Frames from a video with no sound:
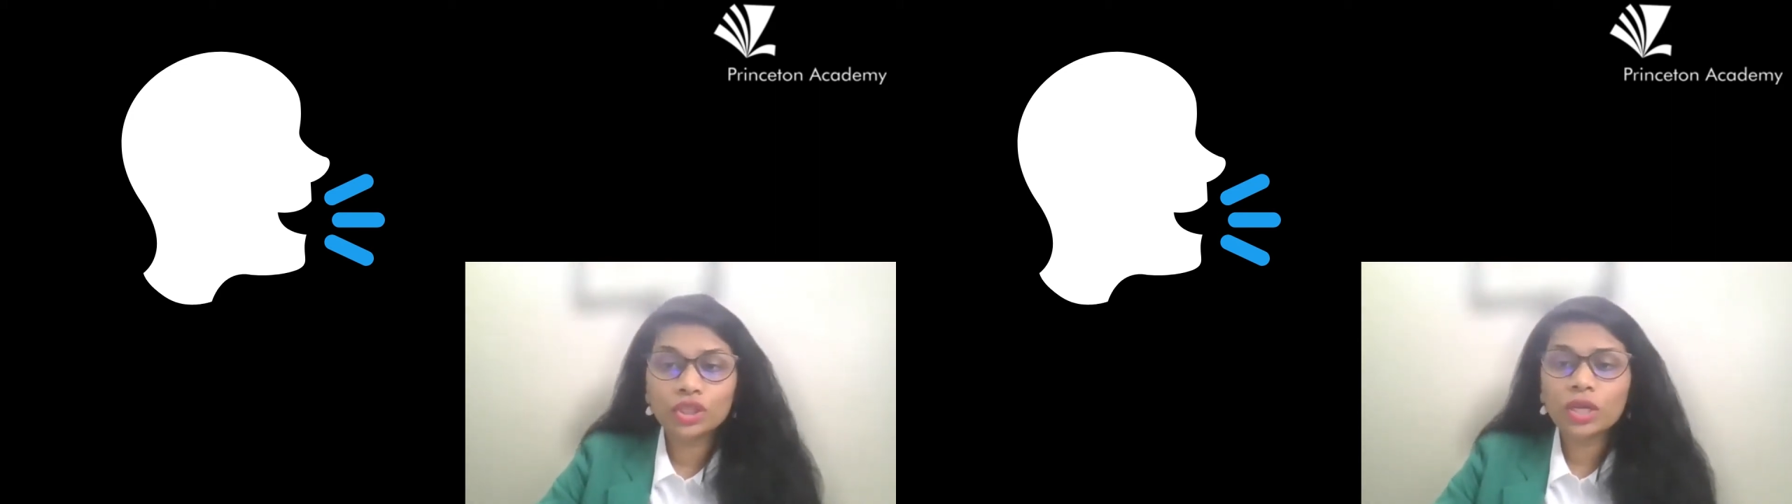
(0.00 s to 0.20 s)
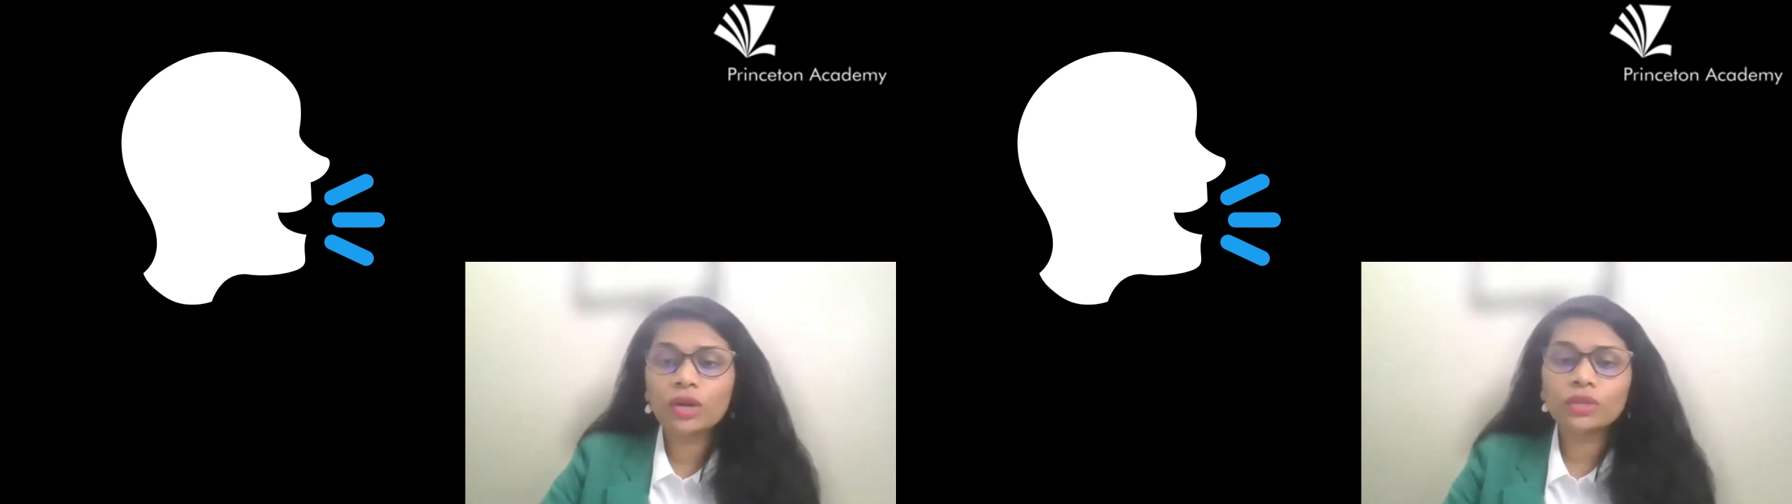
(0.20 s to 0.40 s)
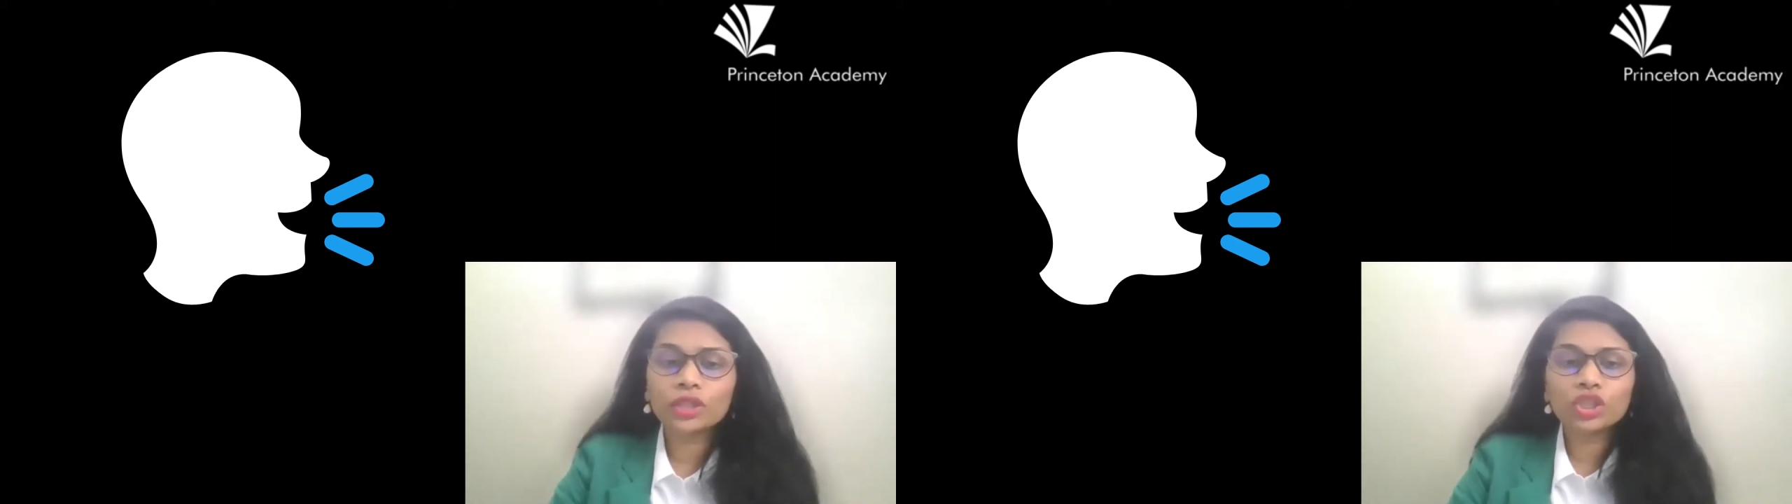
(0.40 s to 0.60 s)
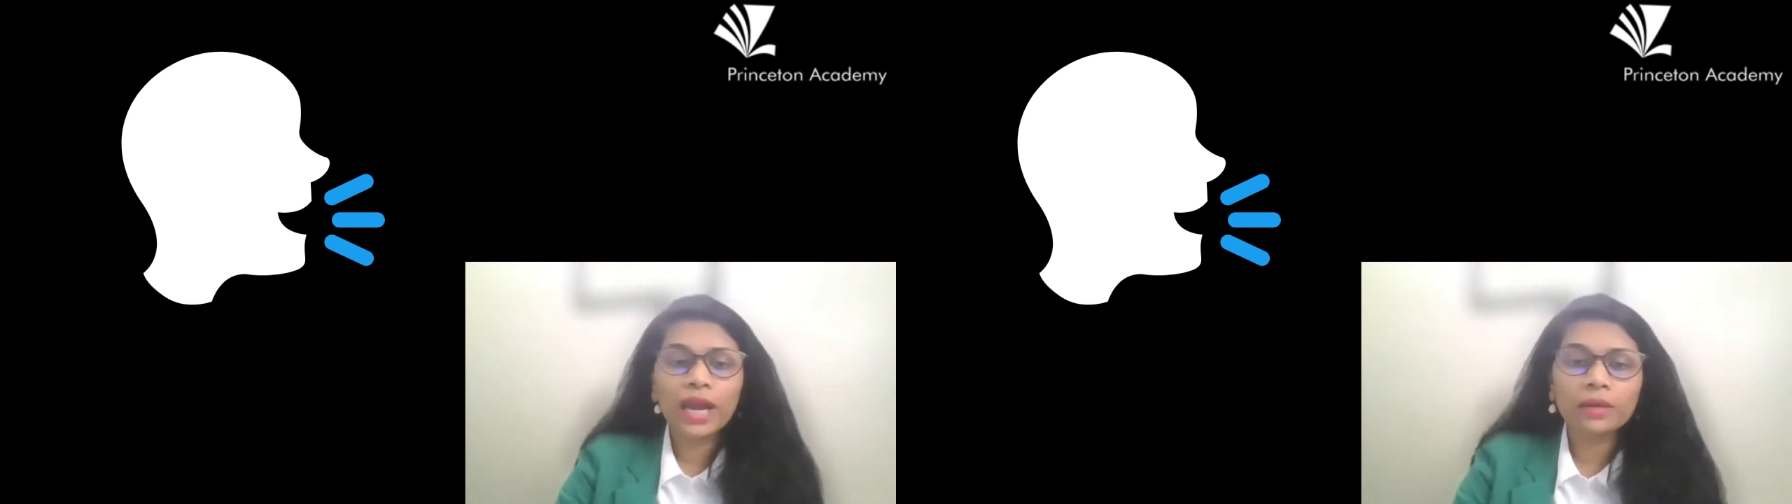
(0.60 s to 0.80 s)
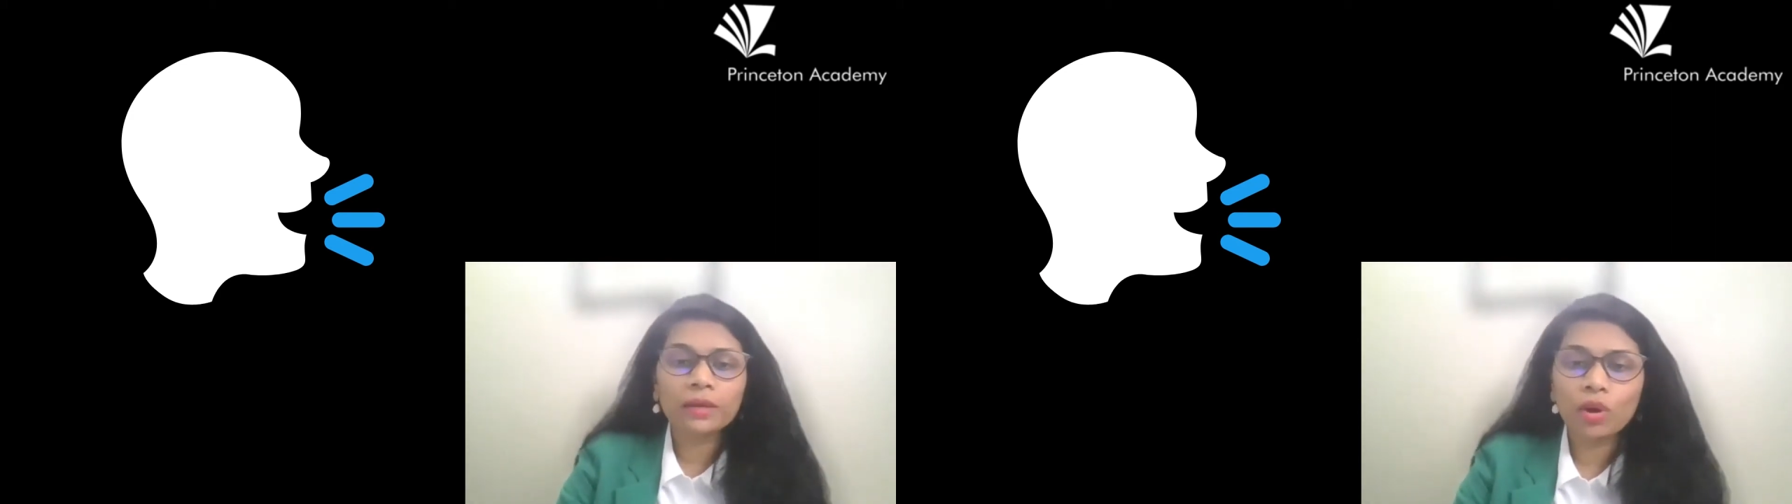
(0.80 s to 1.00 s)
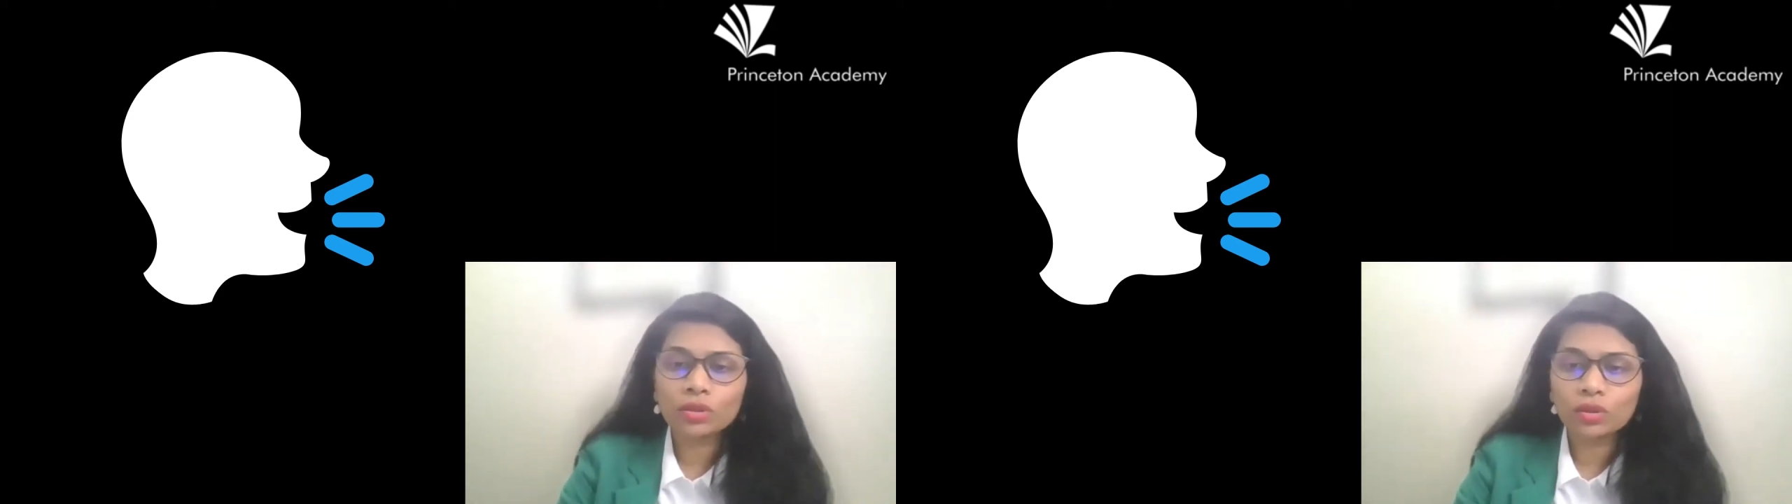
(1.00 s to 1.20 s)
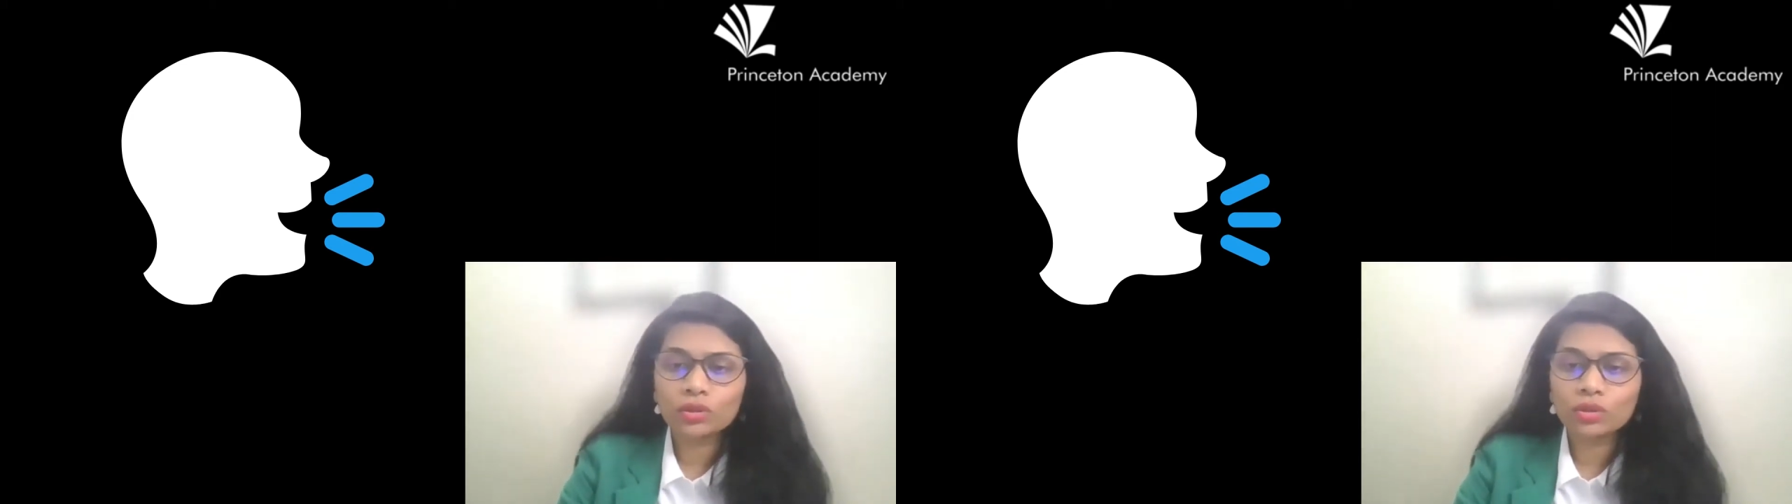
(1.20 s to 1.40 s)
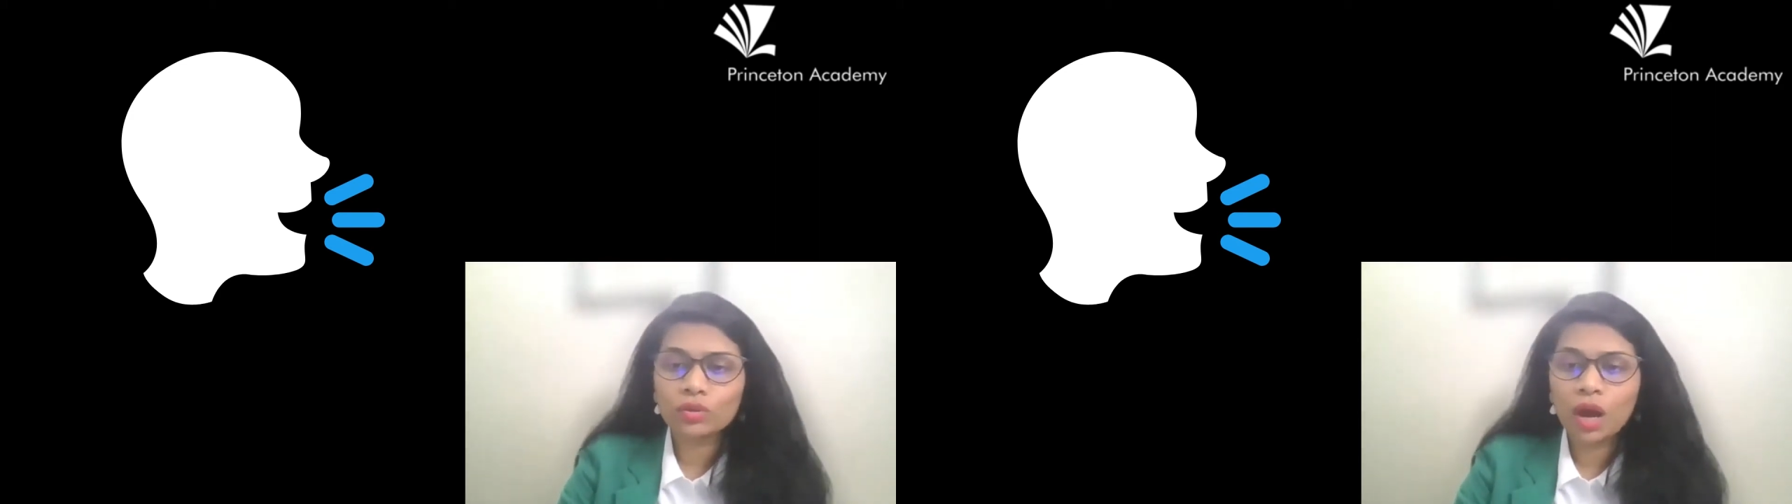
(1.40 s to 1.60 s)
You can share on the chat box
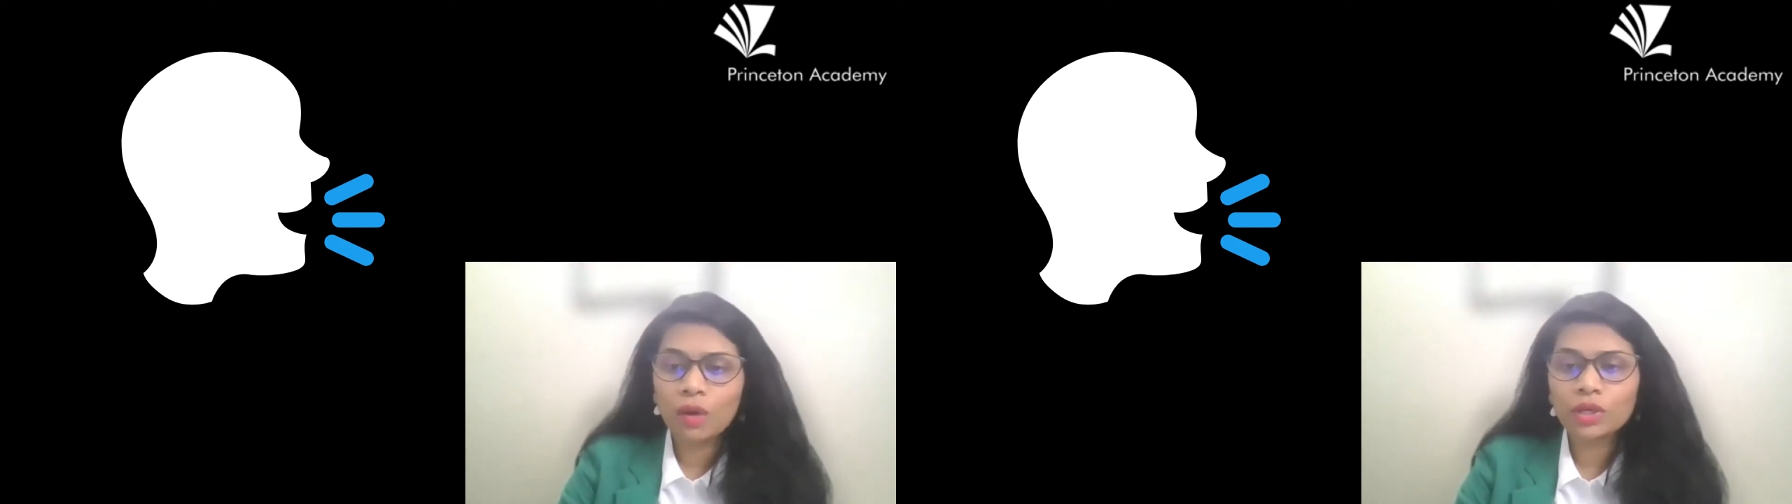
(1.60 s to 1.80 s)
also.